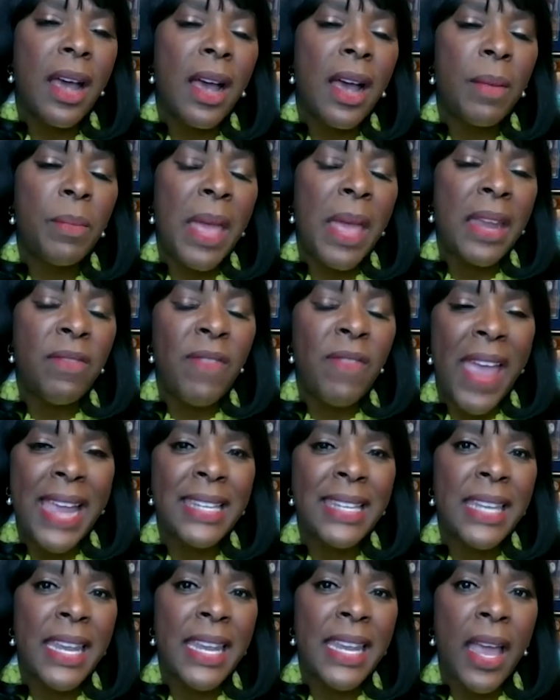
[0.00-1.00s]

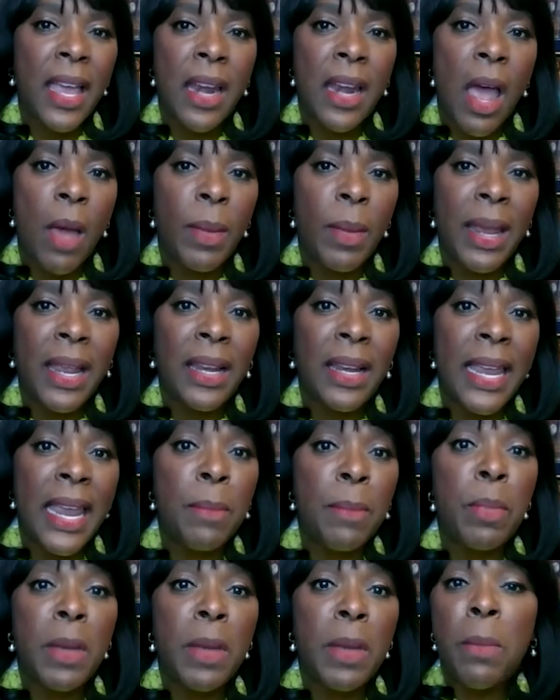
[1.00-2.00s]
advancing
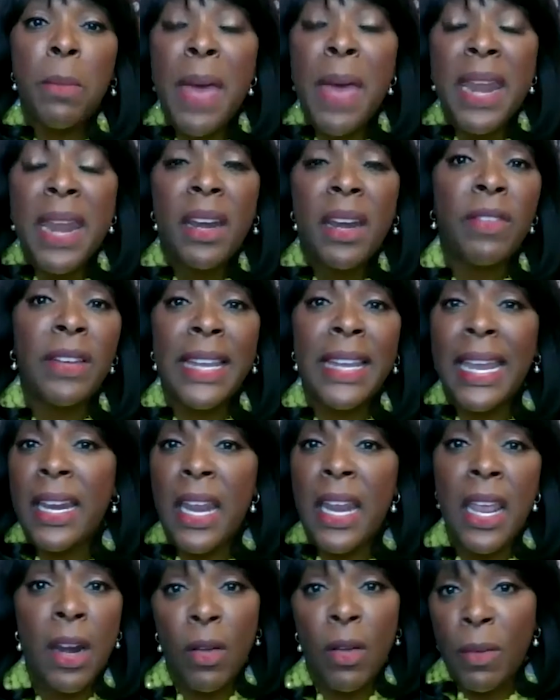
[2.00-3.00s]
economically and
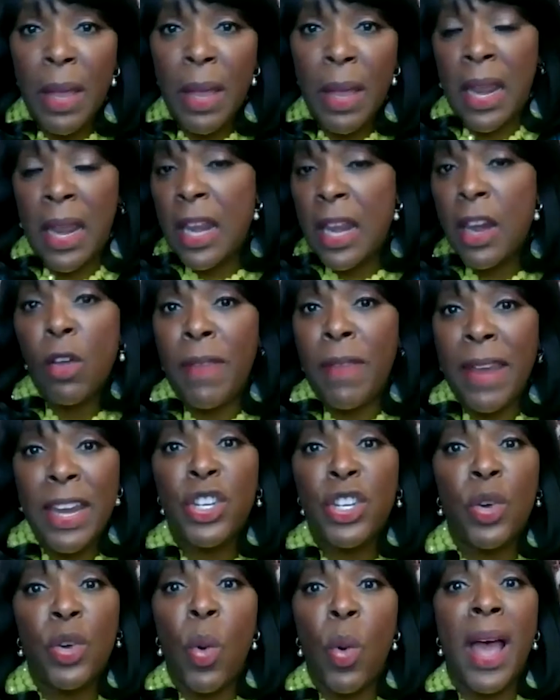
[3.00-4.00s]
competitively and
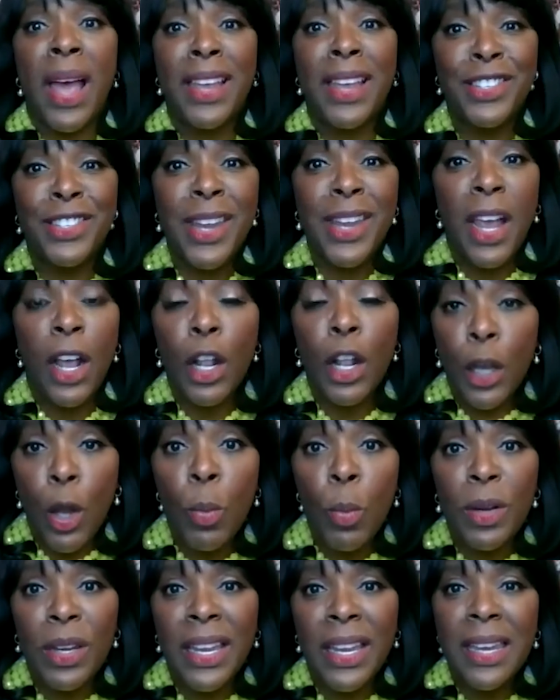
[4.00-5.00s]
innovation-wise
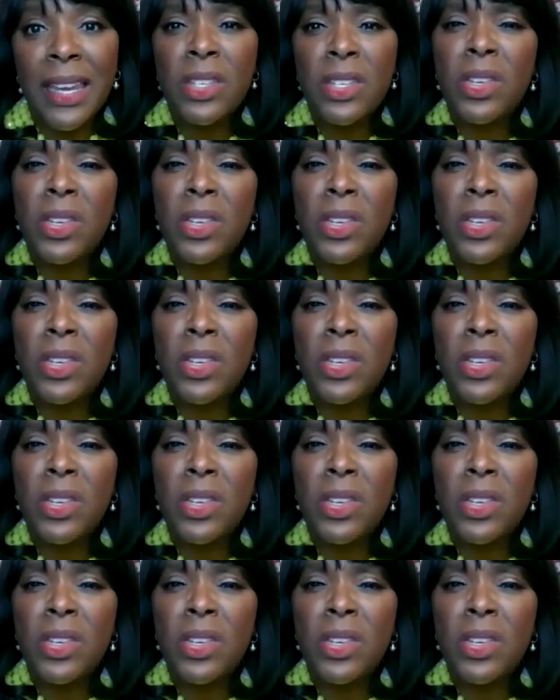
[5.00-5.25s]
globally.